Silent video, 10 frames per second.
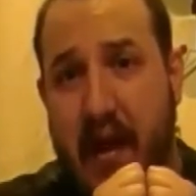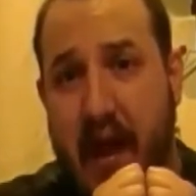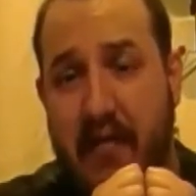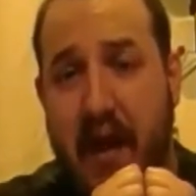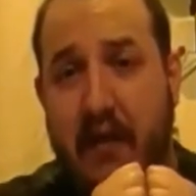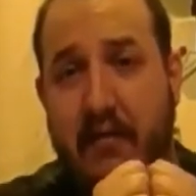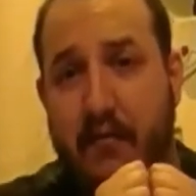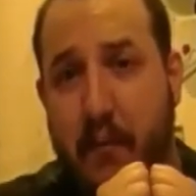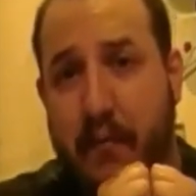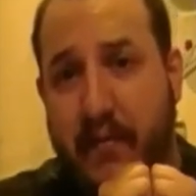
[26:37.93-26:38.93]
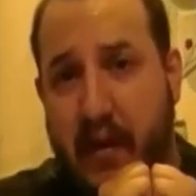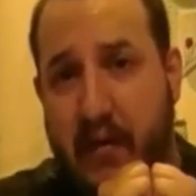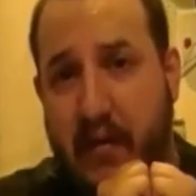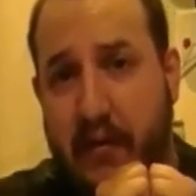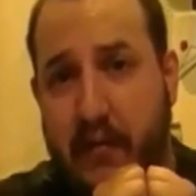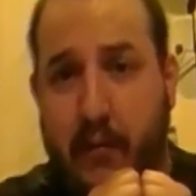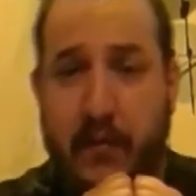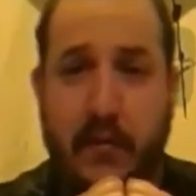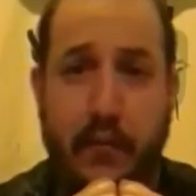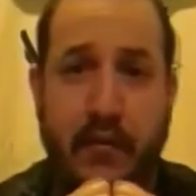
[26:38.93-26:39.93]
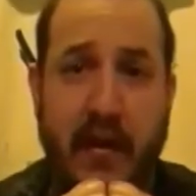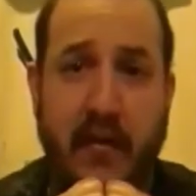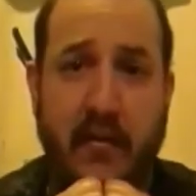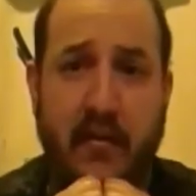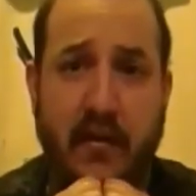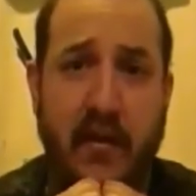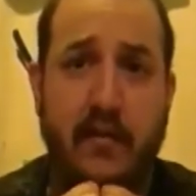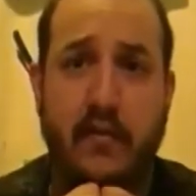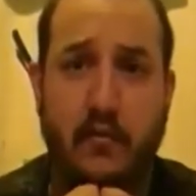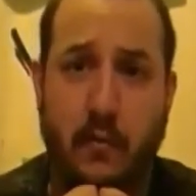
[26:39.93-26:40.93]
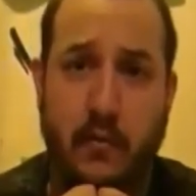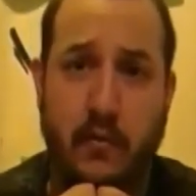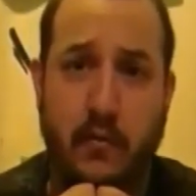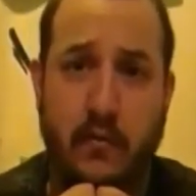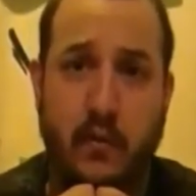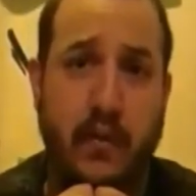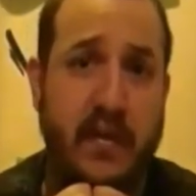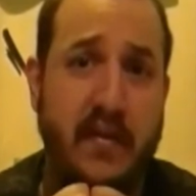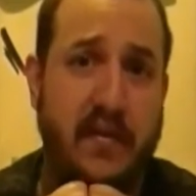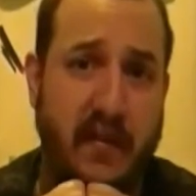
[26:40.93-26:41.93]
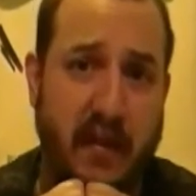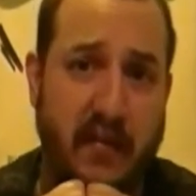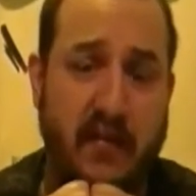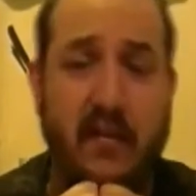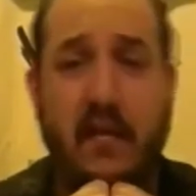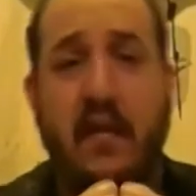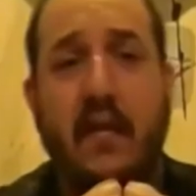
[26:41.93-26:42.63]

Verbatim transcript: and the House of Representatives was to protect the individuals within the states.